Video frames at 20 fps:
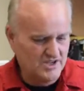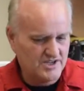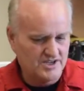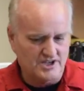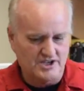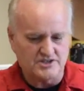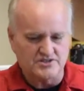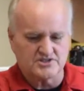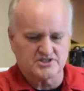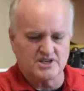
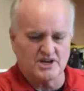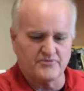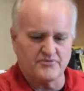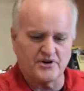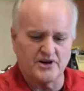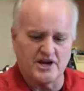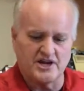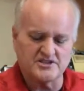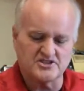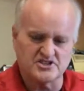Get yourself a
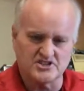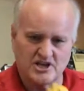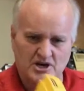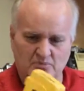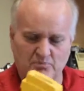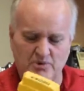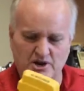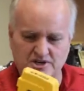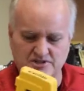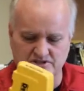nice set
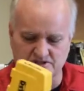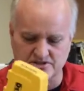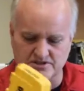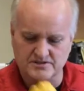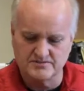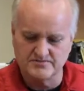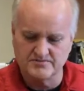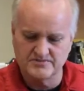of bits.